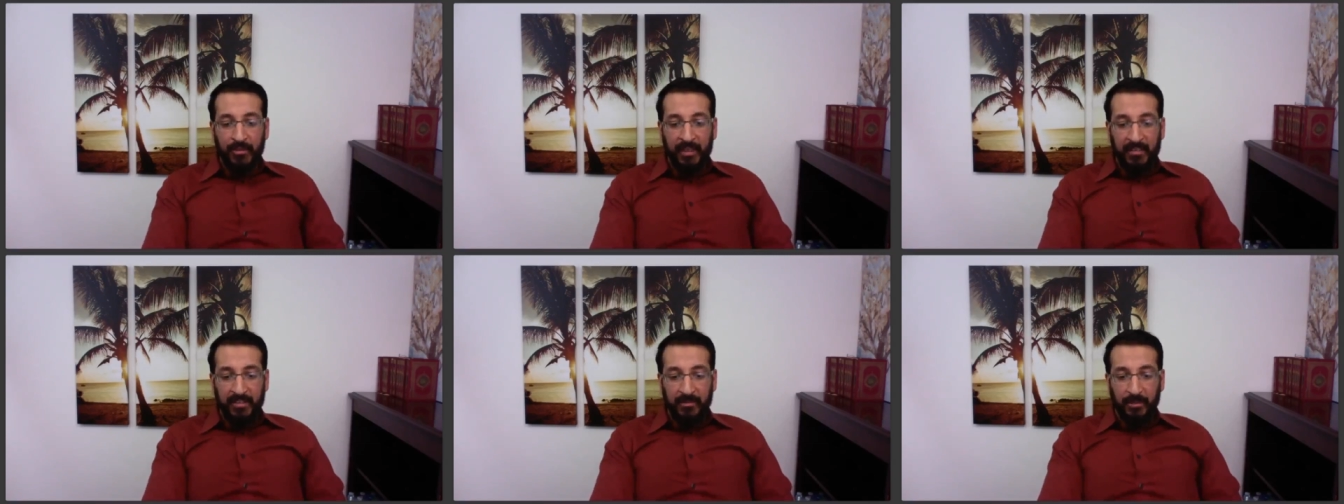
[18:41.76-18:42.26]

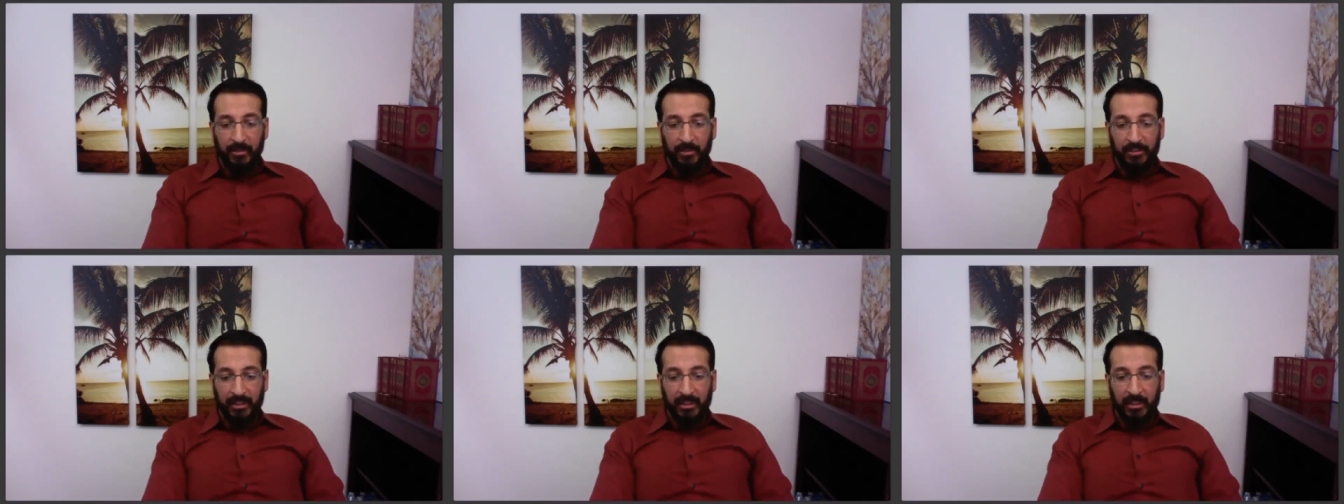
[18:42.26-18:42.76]

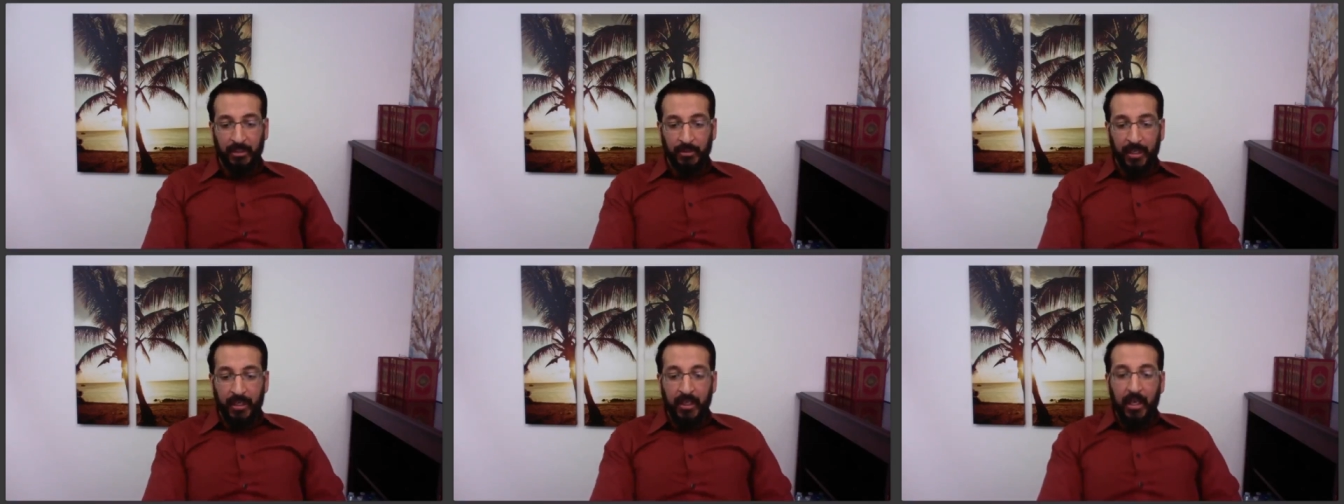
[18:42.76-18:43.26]
difficulty,
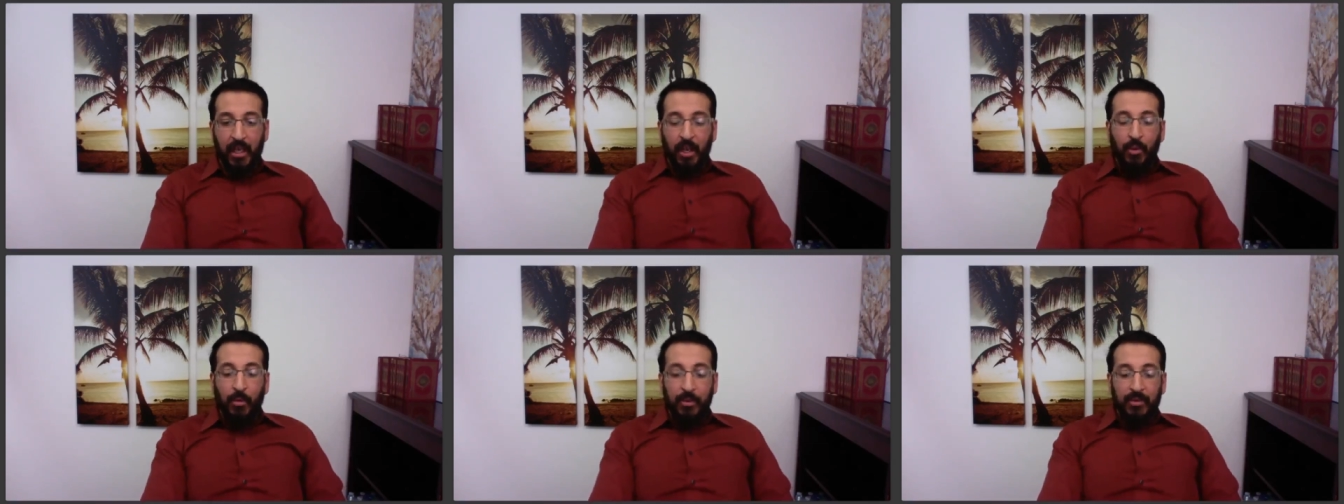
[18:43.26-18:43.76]
right?
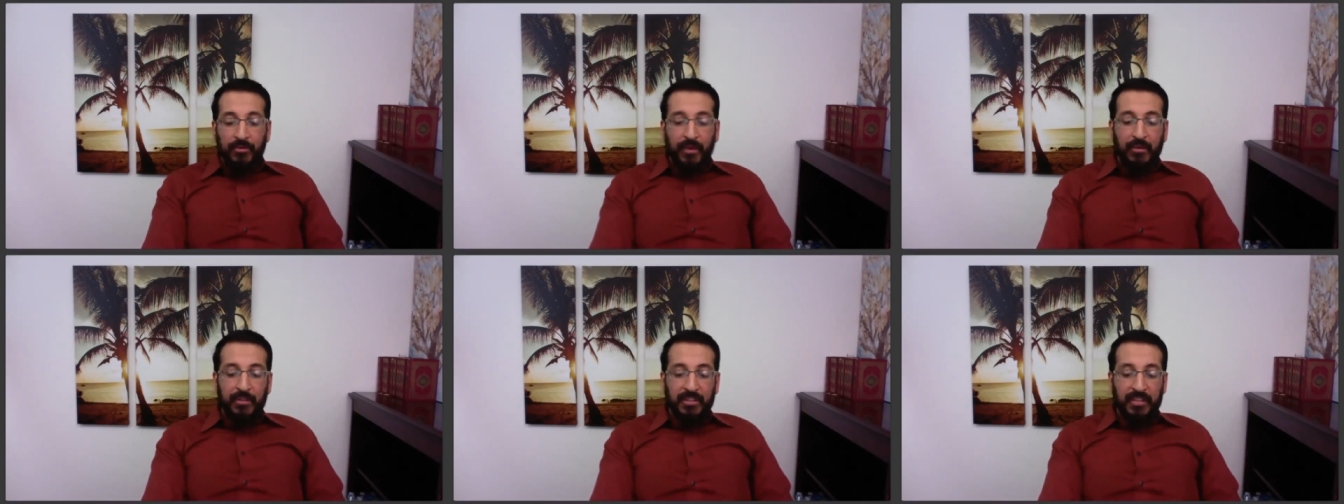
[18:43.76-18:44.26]
What we
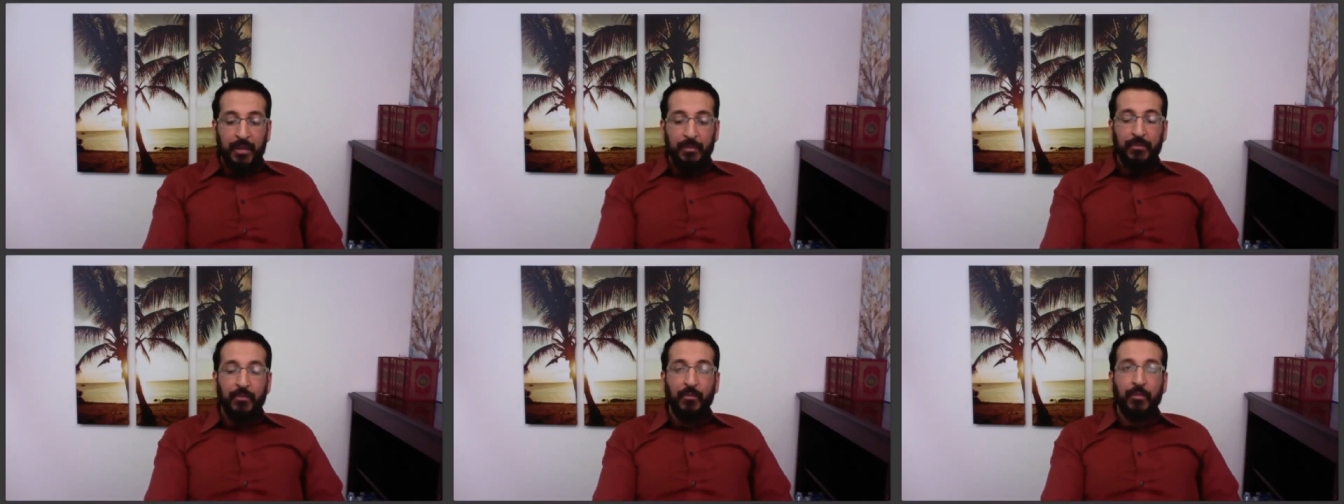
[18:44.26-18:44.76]
found is
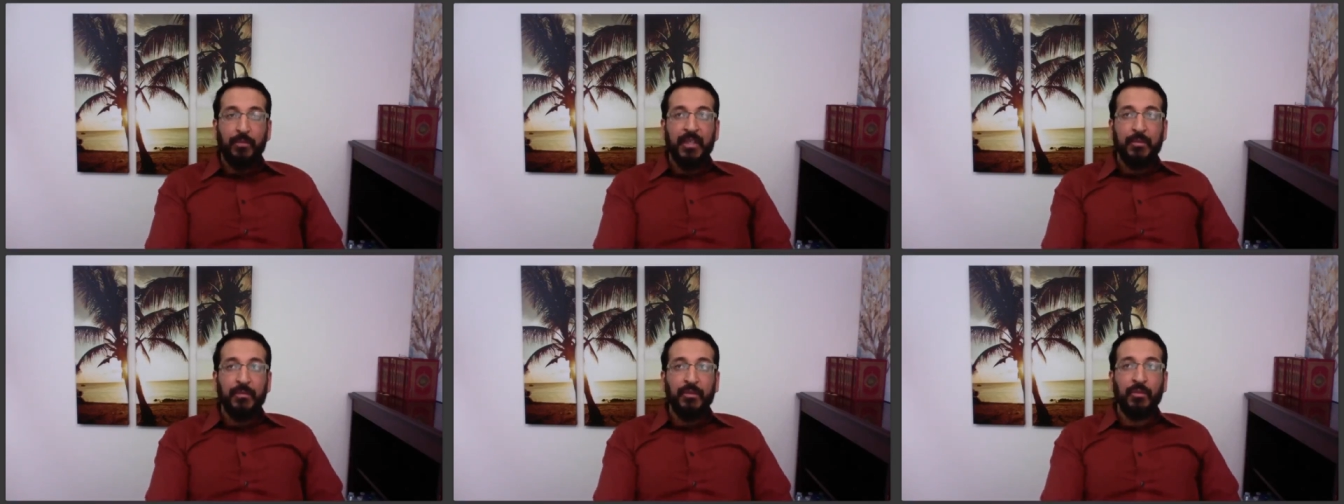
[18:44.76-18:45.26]
that
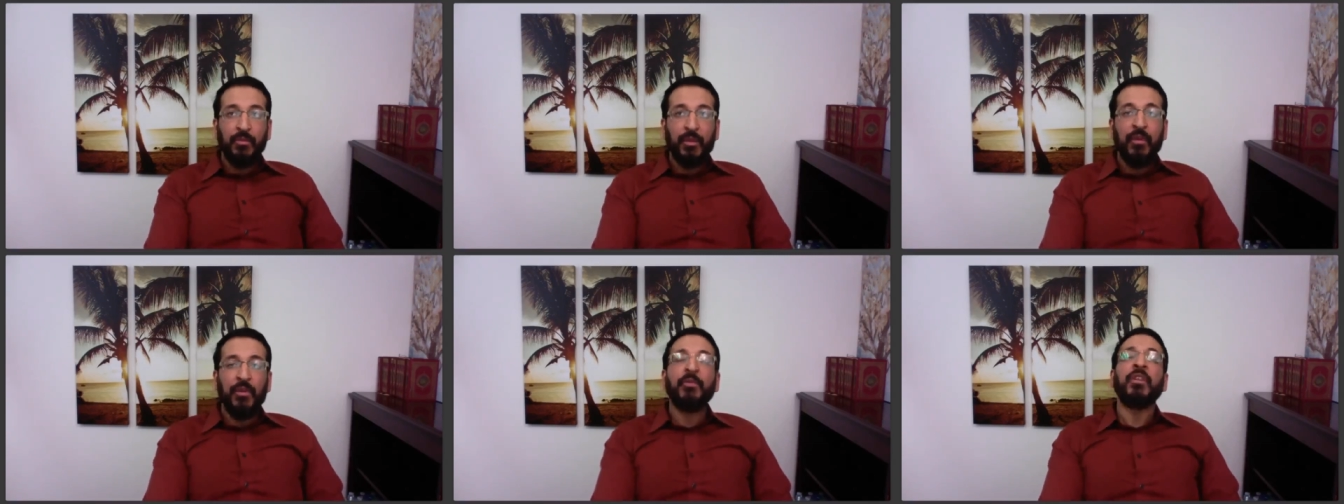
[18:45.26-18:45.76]
people,
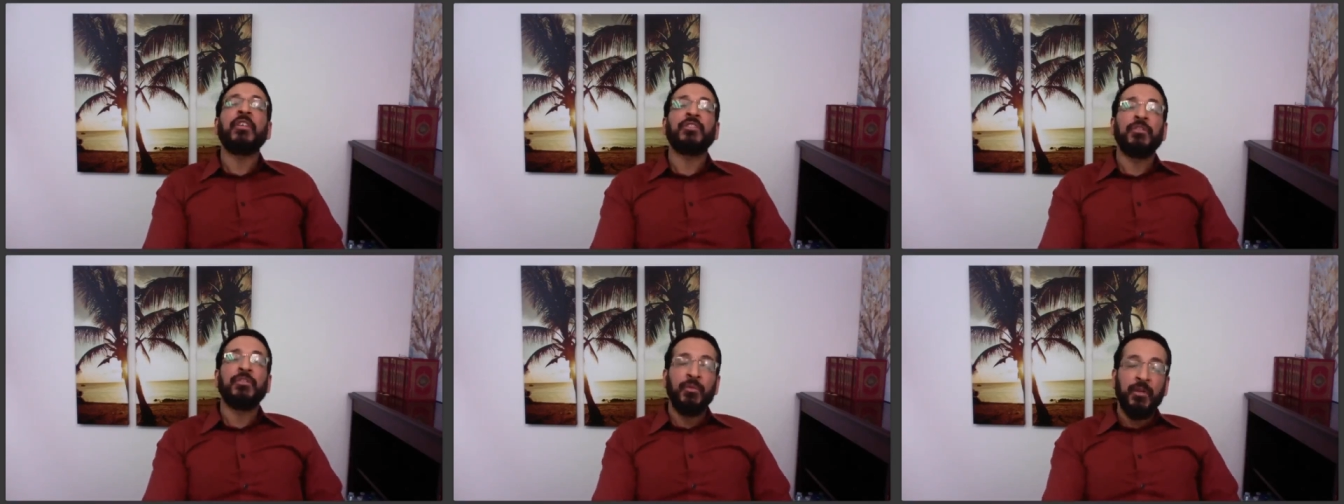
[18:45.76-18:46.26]
when
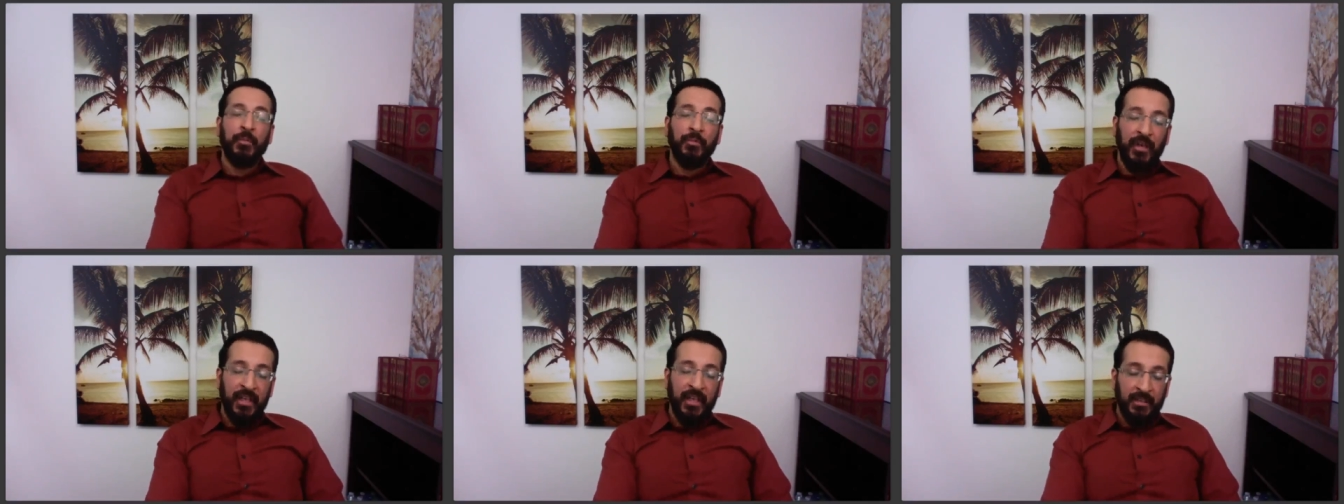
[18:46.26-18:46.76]
the
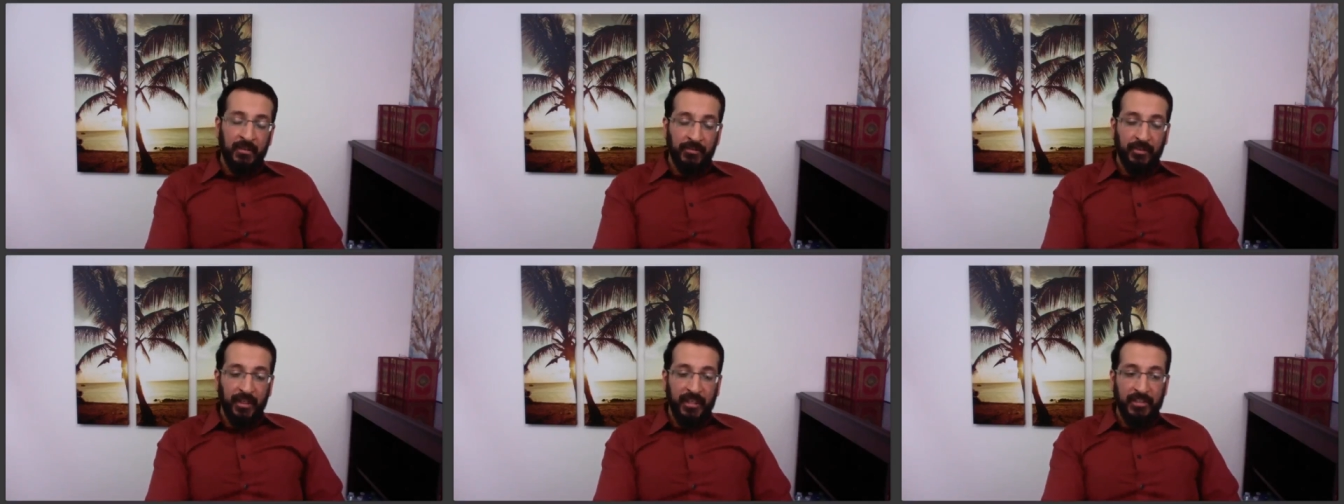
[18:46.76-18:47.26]
brain
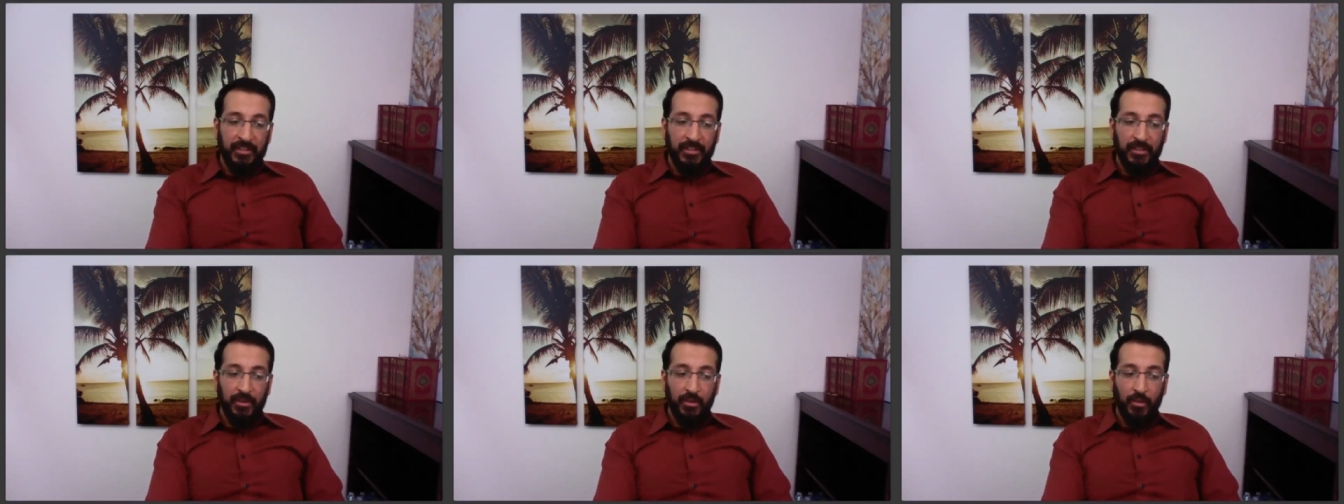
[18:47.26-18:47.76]

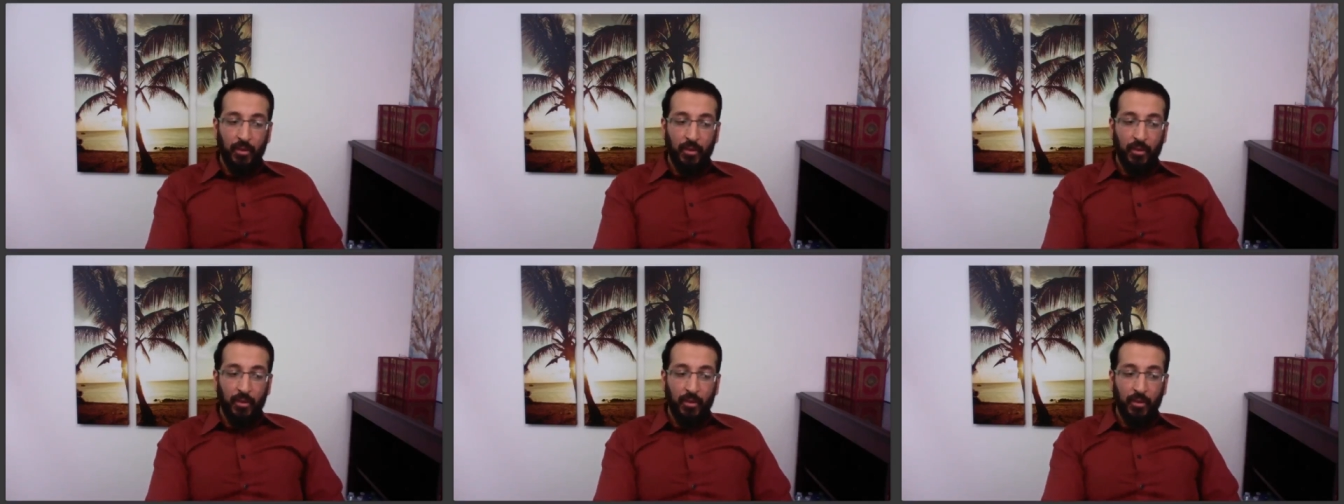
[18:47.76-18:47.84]
floods